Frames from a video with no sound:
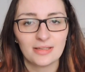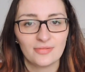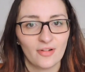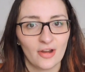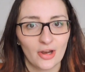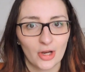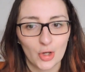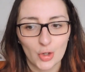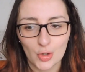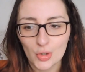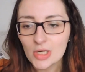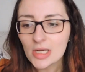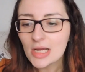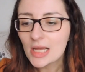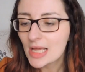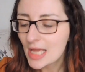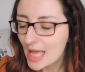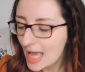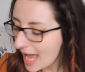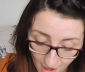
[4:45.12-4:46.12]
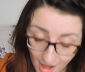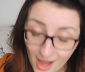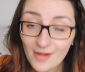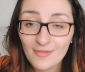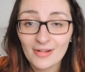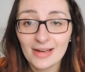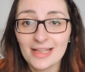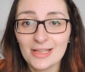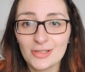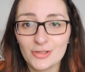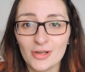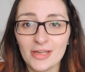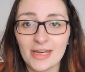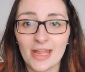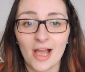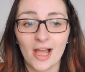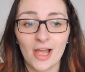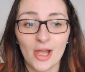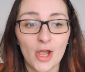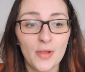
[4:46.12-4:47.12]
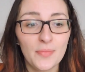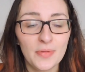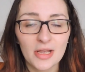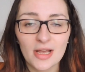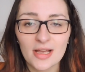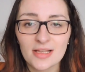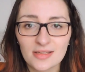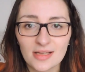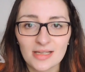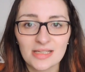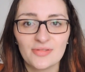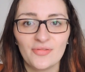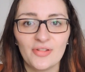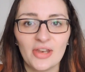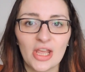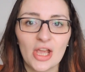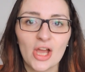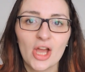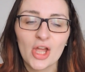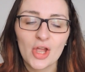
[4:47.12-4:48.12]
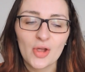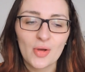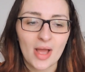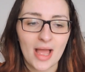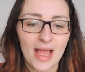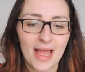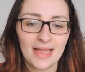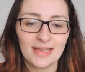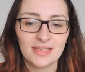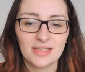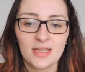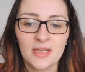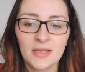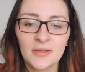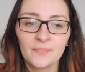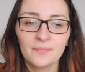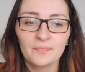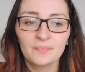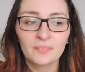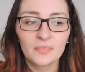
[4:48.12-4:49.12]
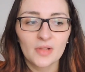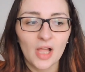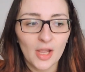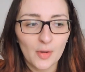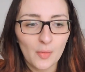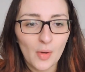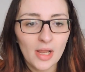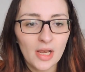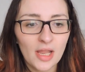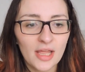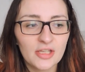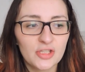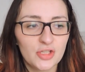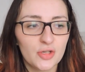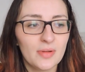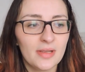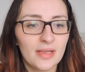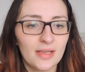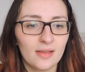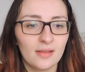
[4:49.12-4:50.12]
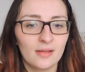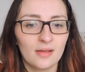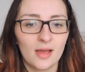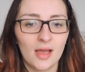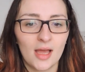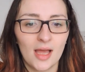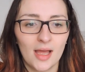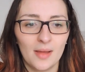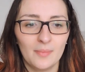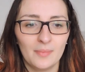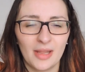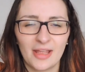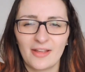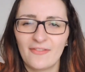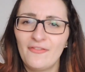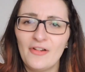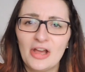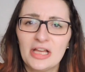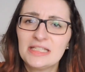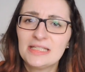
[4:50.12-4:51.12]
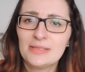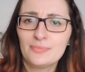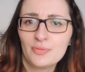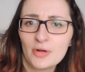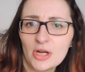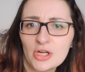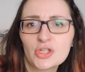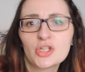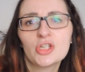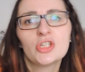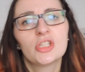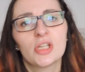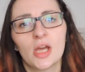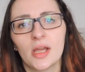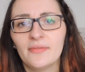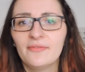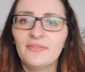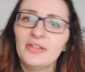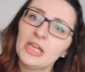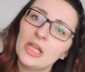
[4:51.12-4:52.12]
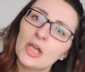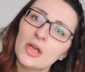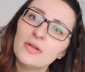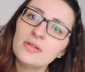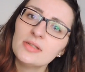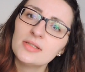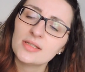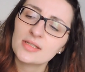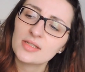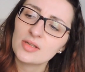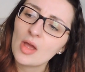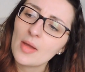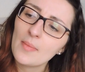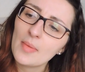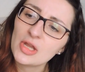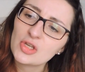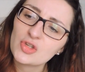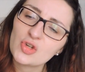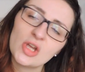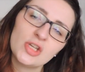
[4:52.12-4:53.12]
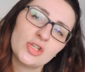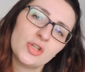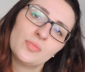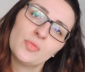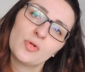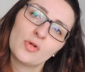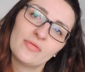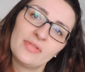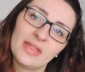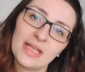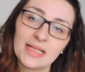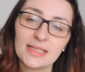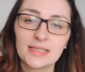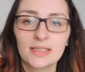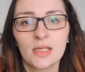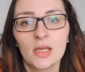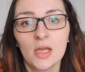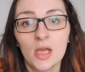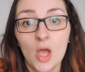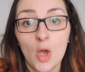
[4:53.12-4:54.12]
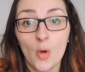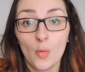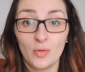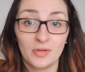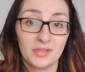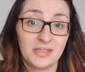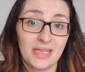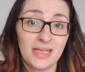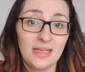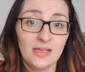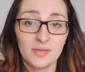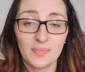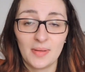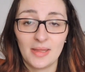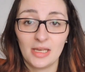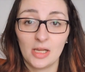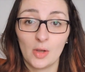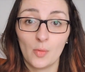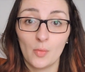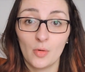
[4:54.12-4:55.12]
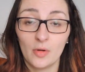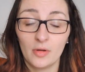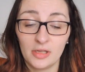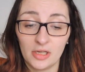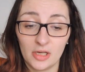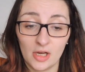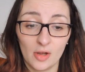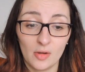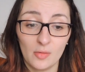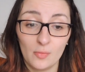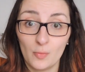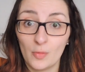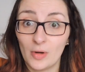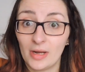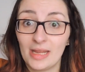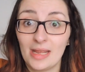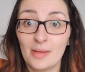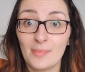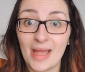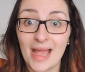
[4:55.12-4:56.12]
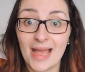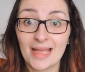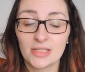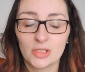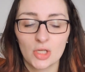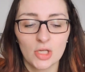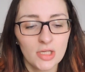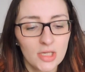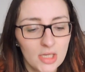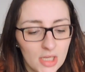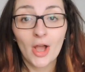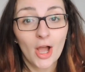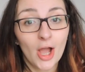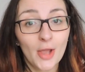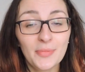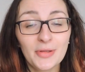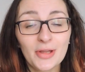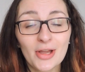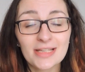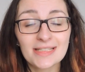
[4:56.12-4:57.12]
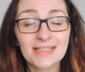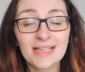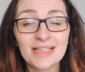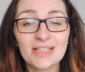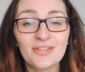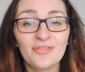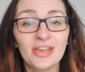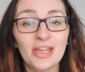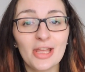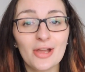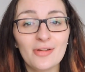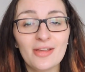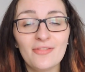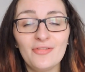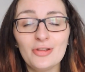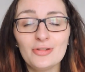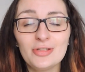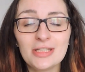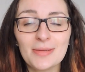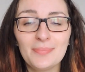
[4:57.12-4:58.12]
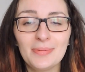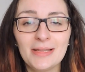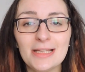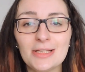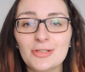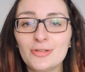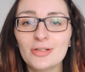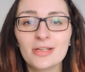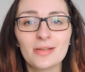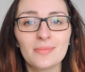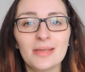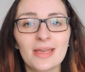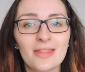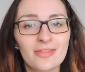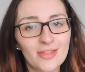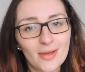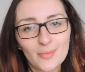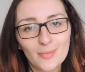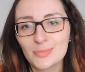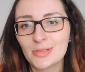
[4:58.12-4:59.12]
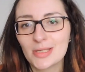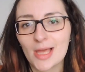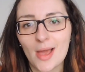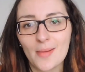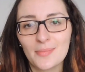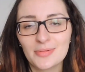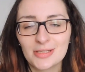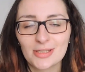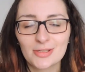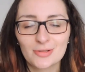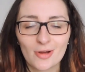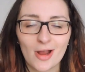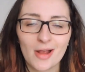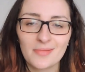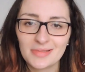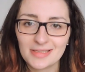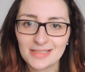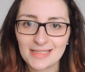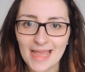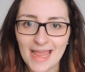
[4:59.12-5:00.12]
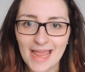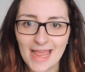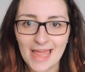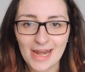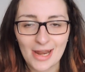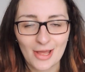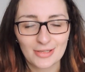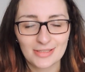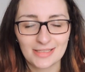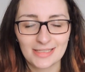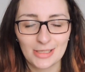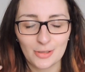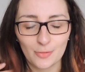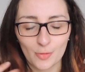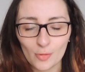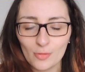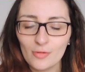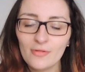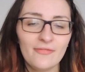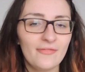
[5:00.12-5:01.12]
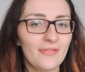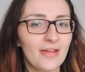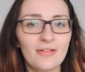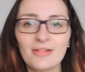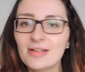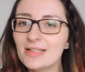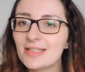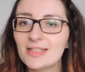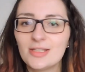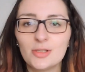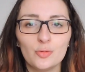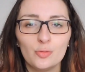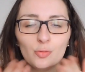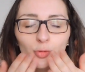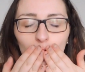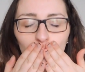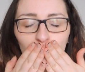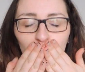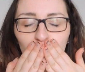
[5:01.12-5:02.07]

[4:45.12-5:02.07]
It's very cool. I really enjoyed it. I hope you guys liked this video, and I quite like doing like first impression type videos, so I might try and do more of these. we'll see, depending on what, you know, what I can get my hands on. I hope you guys liked this video. If you did, please do give me a thumbs up, subscribe today, and I'll see you all very soon.